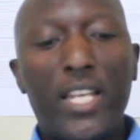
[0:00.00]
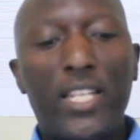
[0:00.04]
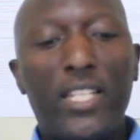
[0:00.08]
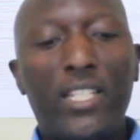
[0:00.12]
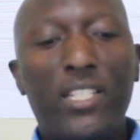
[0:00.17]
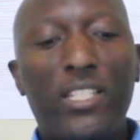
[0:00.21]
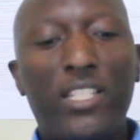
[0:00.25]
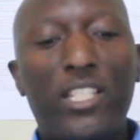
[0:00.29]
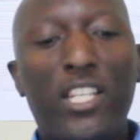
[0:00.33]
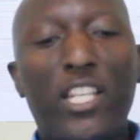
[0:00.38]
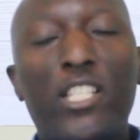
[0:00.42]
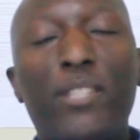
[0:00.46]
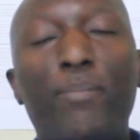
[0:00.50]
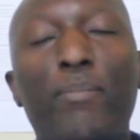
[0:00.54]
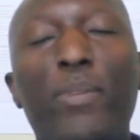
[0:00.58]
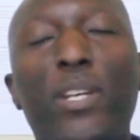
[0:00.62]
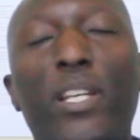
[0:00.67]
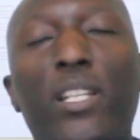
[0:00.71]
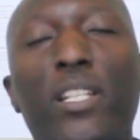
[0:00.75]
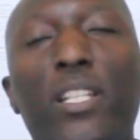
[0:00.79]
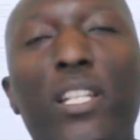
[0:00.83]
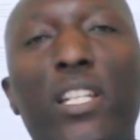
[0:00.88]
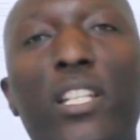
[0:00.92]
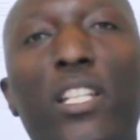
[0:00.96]
And it is
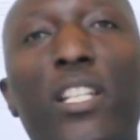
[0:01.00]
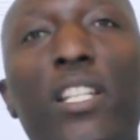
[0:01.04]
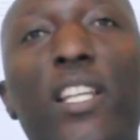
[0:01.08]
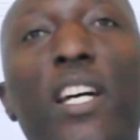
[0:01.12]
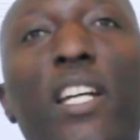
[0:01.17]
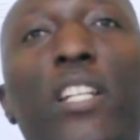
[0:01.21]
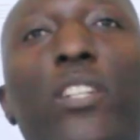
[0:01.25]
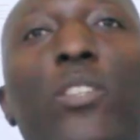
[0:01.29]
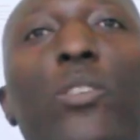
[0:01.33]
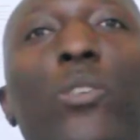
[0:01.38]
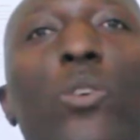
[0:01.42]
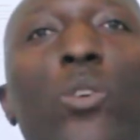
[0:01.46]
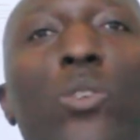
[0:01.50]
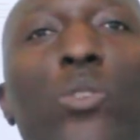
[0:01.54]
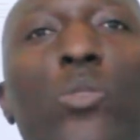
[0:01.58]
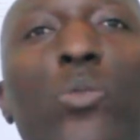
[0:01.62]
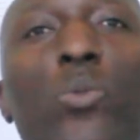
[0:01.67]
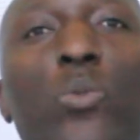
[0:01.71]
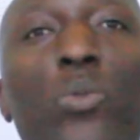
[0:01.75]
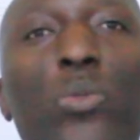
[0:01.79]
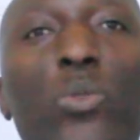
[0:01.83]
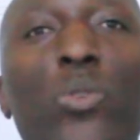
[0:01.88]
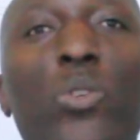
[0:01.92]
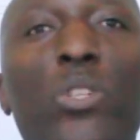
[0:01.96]
expected that
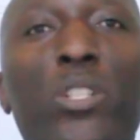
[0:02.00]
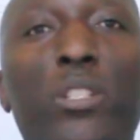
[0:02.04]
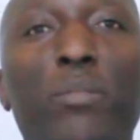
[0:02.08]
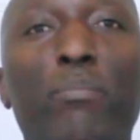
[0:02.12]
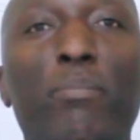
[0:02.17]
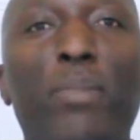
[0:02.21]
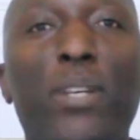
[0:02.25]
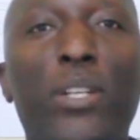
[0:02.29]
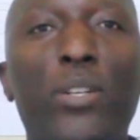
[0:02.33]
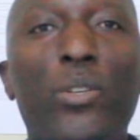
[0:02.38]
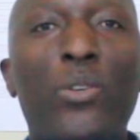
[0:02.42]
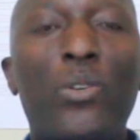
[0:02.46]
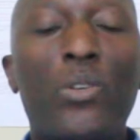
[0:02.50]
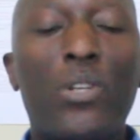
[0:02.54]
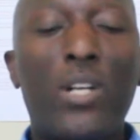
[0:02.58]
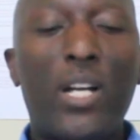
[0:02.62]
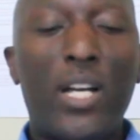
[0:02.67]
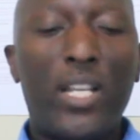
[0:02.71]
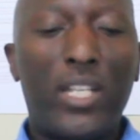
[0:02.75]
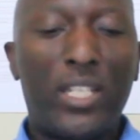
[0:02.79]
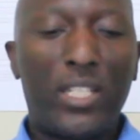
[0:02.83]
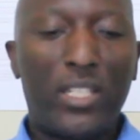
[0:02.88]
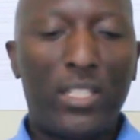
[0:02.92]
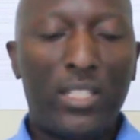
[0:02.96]
those who don't pedal
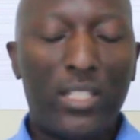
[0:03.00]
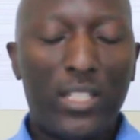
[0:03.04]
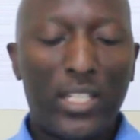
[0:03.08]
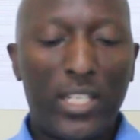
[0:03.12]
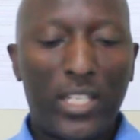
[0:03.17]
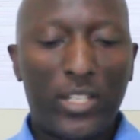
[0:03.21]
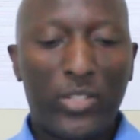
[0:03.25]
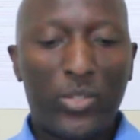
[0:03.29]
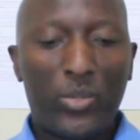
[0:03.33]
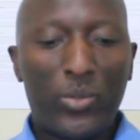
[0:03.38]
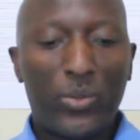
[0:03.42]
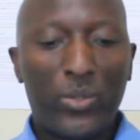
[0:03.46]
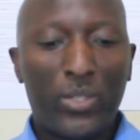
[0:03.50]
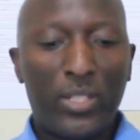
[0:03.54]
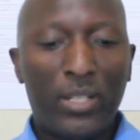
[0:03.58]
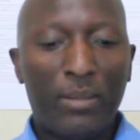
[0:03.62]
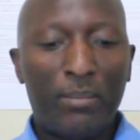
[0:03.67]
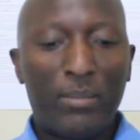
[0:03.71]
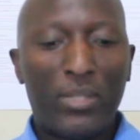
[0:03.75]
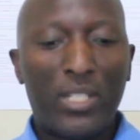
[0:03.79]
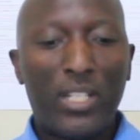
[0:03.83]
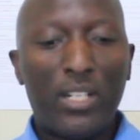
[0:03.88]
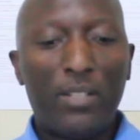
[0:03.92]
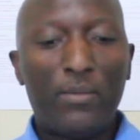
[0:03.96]
can excuse
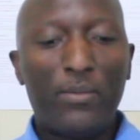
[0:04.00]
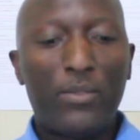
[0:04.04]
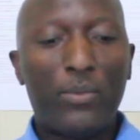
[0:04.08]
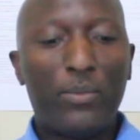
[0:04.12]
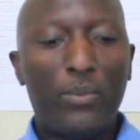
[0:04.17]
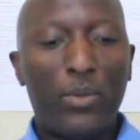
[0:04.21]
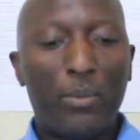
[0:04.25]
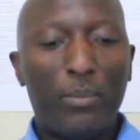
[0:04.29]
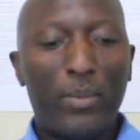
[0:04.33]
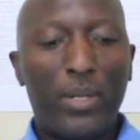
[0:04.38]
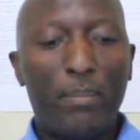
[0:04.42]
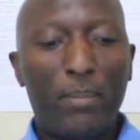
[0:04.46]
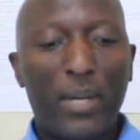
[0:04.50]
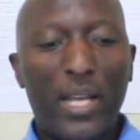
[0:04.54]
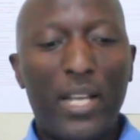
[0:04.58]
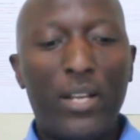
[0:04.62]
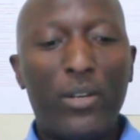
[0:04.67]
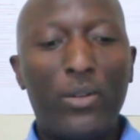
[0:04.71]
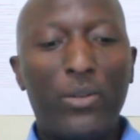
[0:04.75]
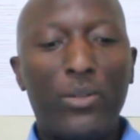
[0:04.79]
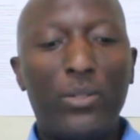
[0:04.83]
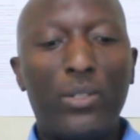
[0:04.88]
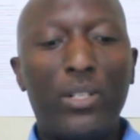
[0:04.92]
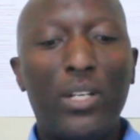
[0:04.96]
themselves from a
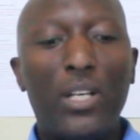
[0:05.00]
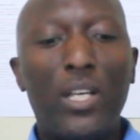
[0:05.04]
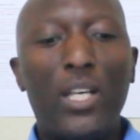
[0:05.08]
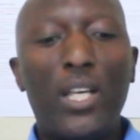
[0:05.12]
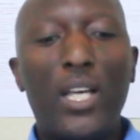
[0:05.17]
panel,